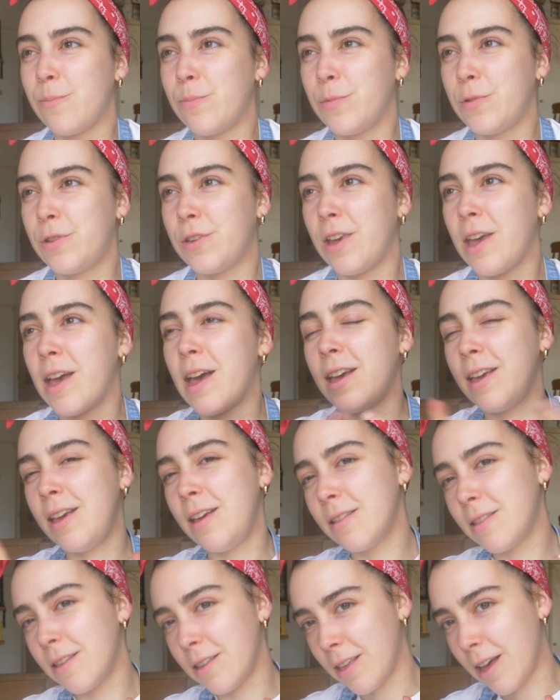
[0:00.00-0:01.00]
So yeah,
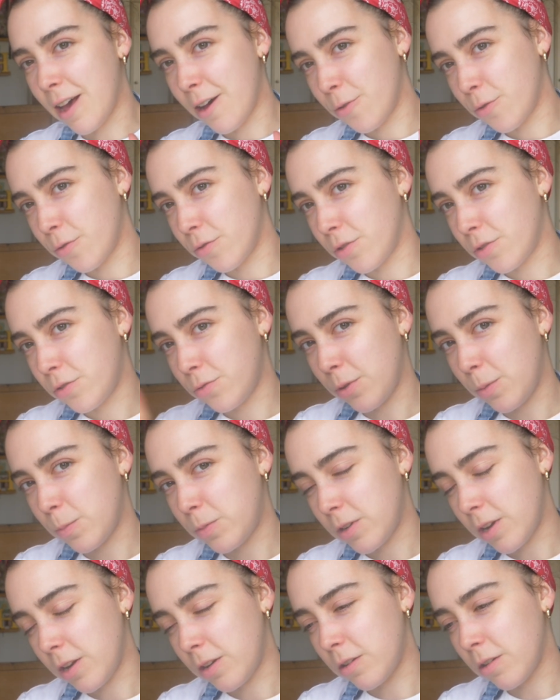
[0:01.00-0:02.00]
either that or the sweet
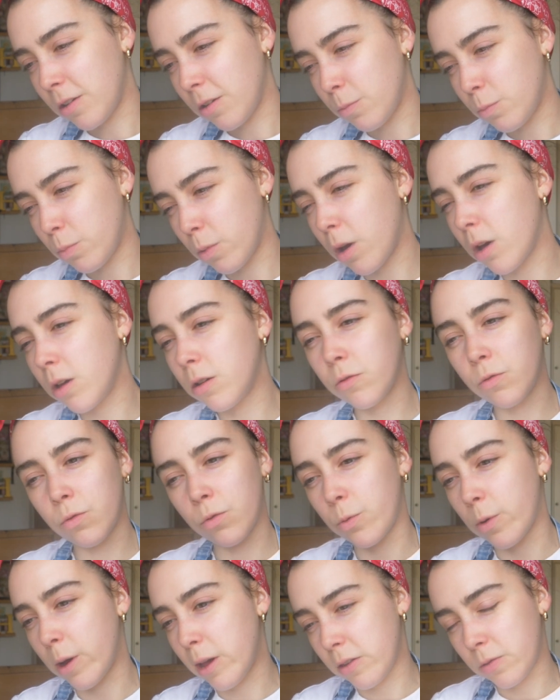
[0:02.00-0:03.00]
potato, but
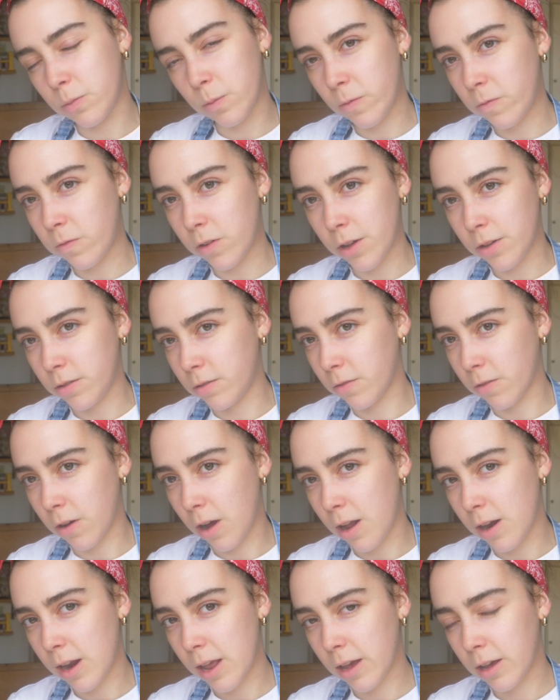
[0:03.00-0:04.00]
always with loads of
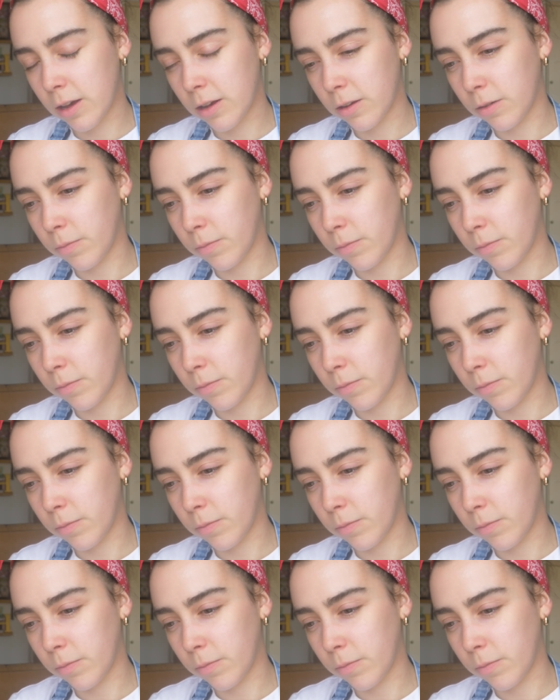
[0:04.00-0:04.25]
garlic.